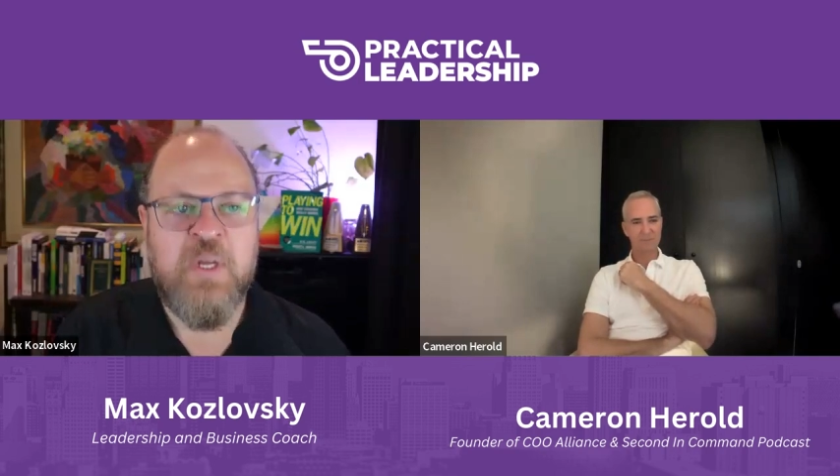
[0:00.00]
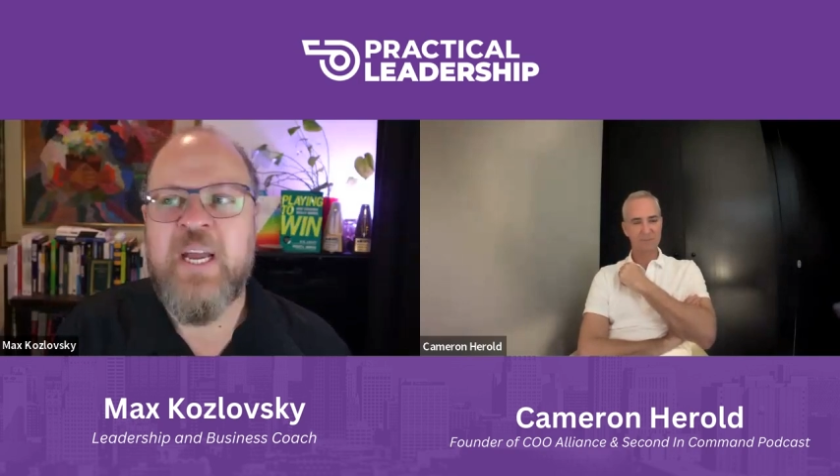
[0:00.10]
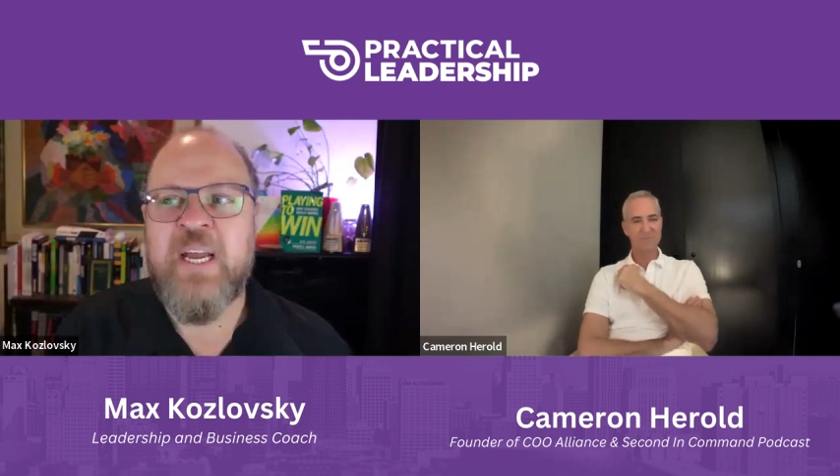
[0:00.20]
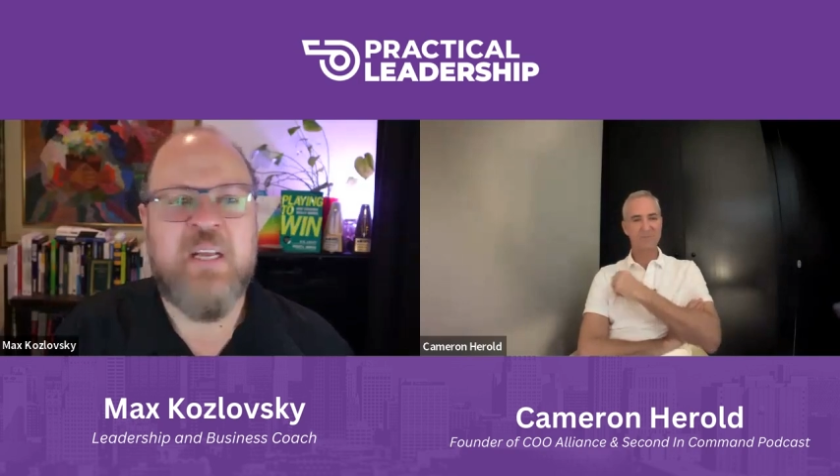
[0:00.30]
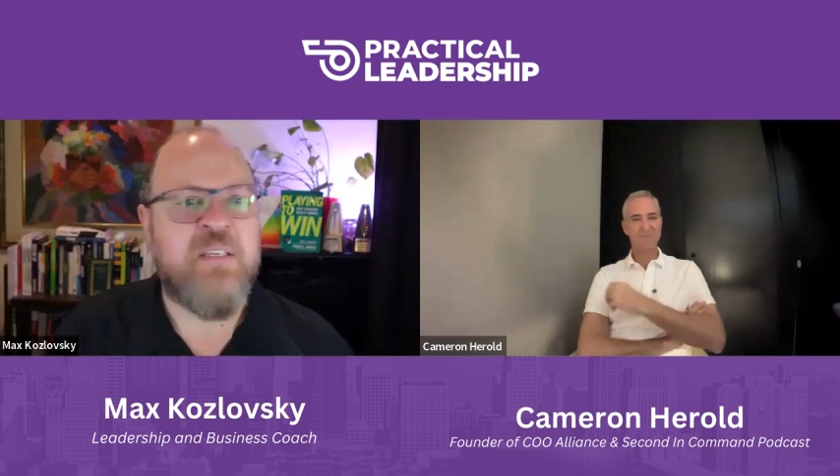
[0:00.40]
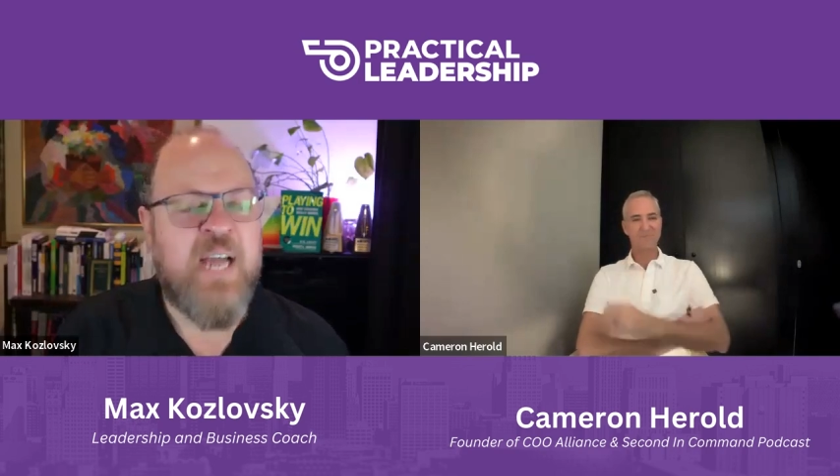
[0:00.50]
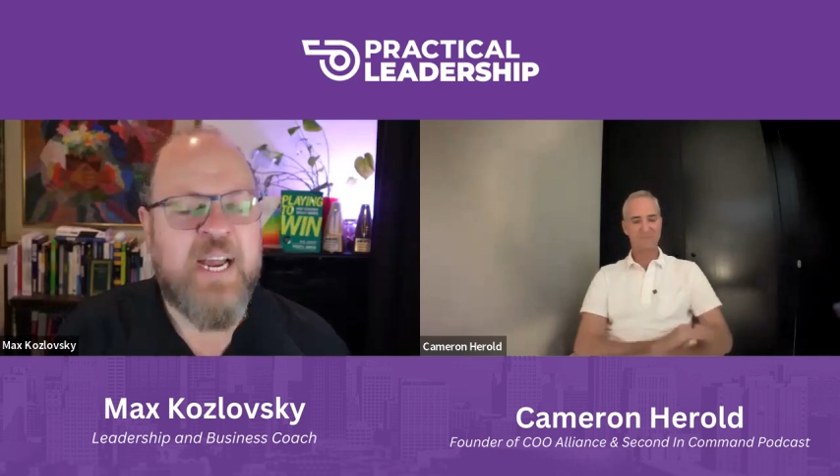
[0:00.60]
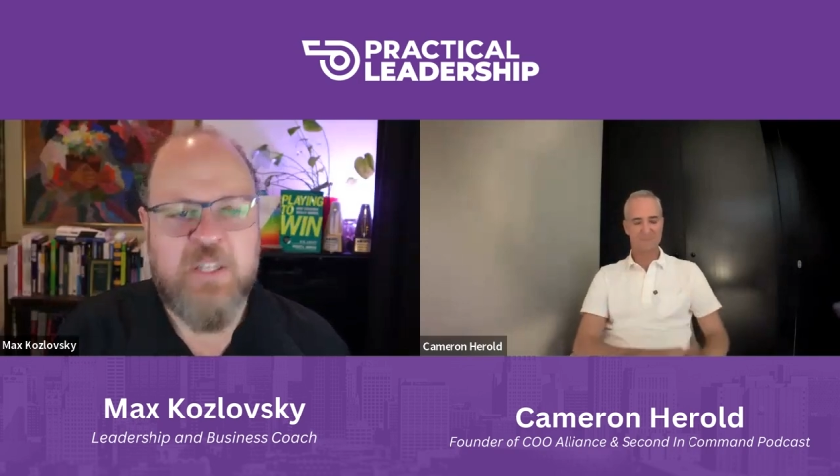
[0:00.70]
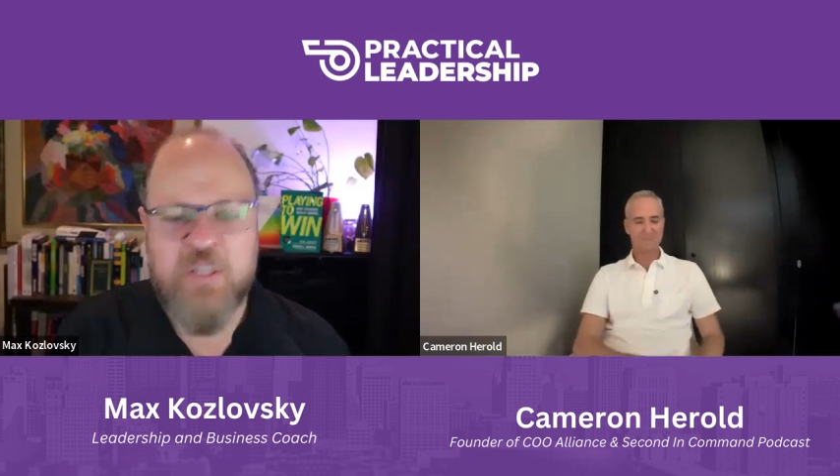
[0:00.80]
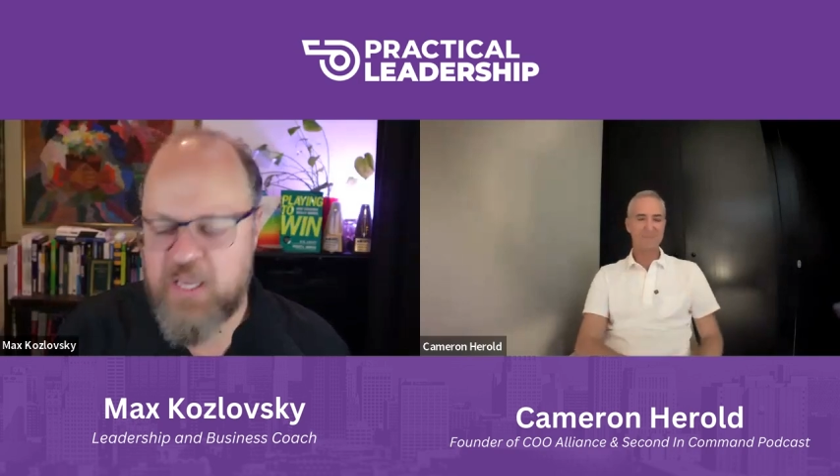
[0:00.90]
and excited
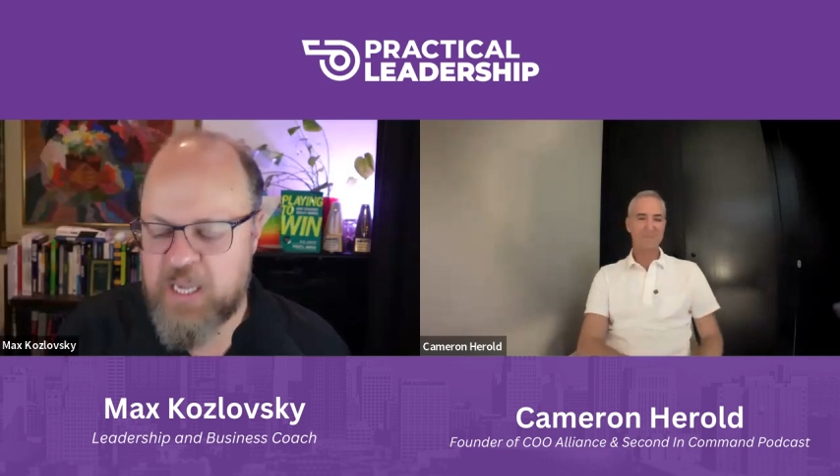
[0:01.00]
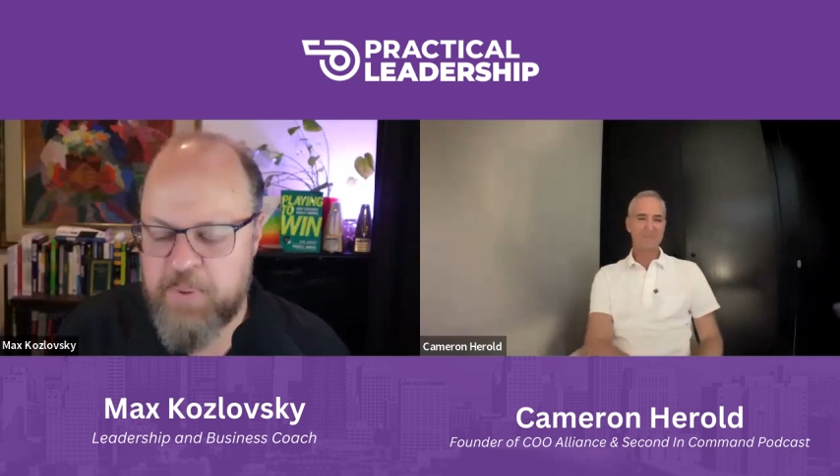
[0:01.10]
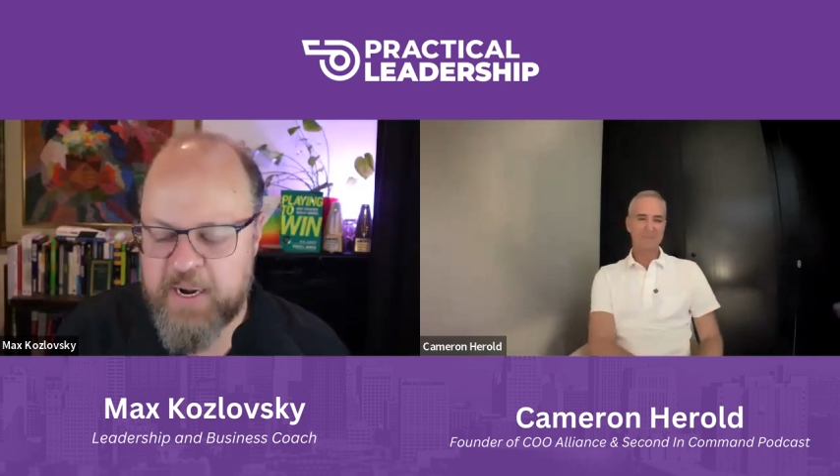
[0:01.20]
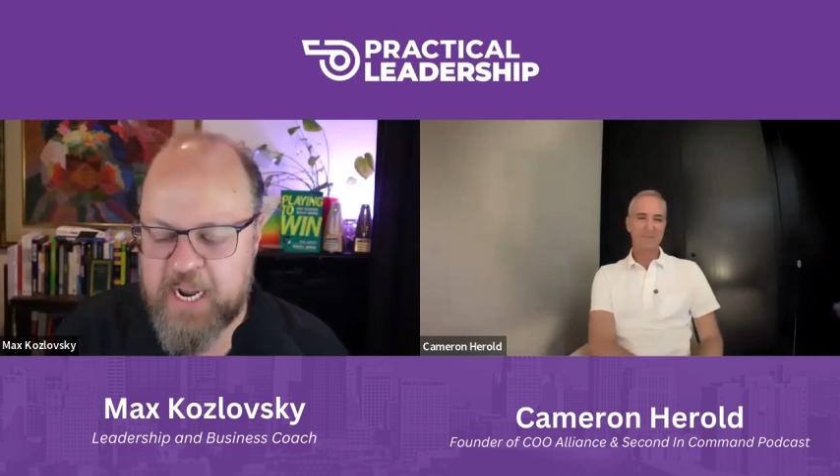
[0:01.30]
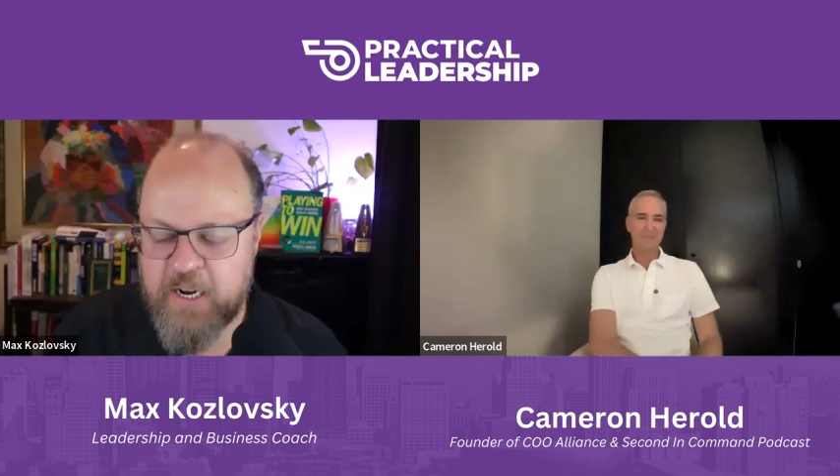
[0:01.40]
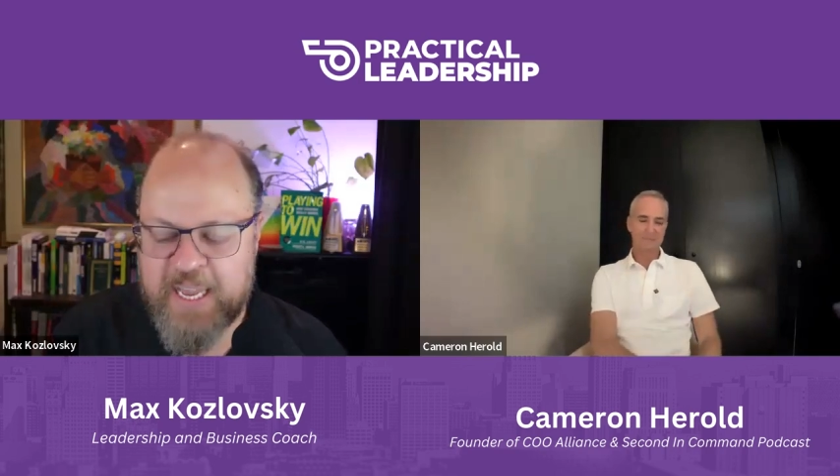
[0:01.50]
to think about how to